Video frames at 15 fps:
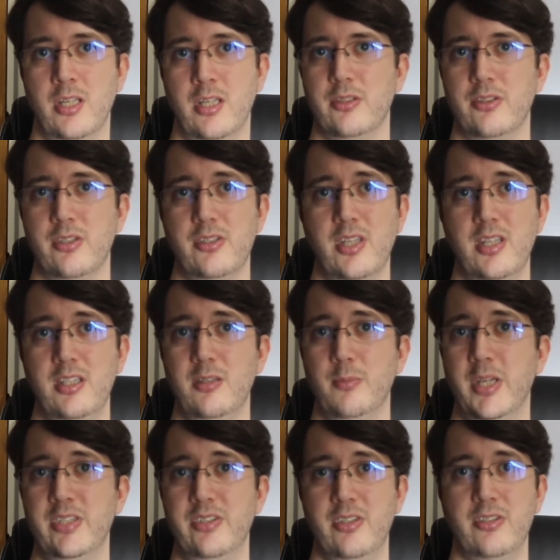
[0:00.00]
so sending the
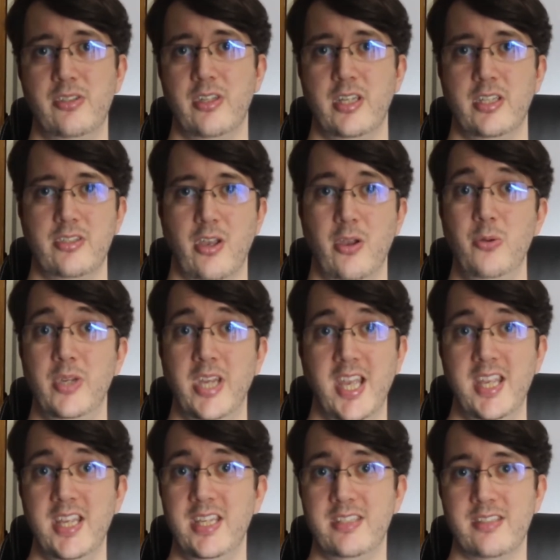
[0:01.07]
message that it's
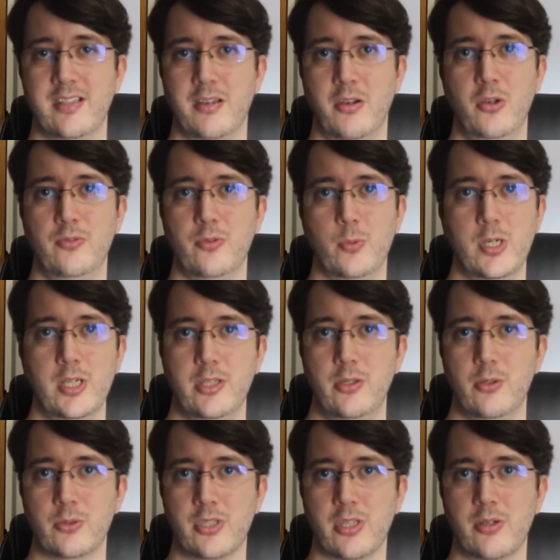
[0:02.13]
okay to overwork
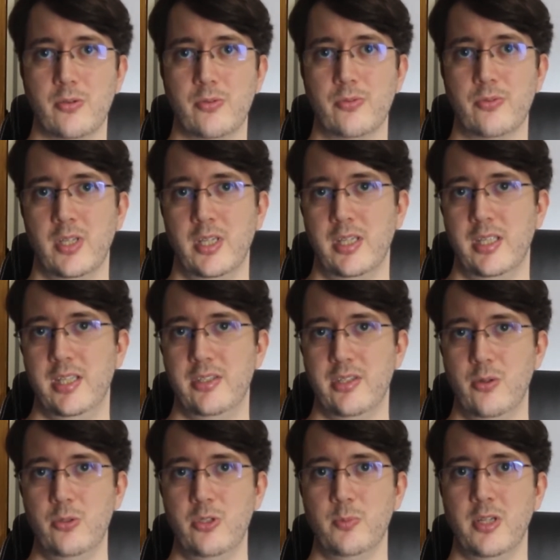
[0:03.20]
yourself is
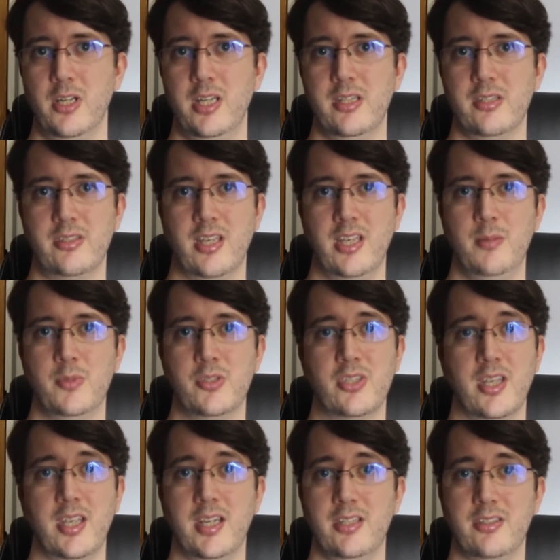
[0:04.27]
ultimately the same as
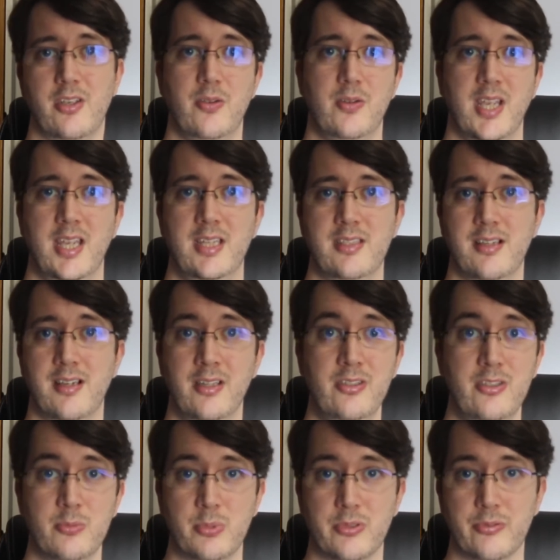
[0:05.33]
saying it's okay to
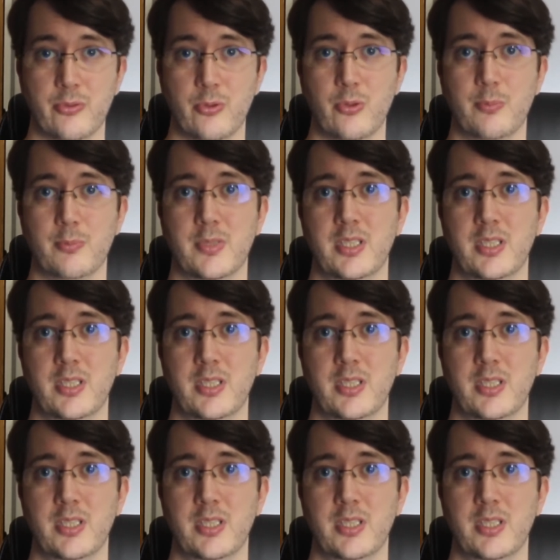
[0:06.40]
underperform.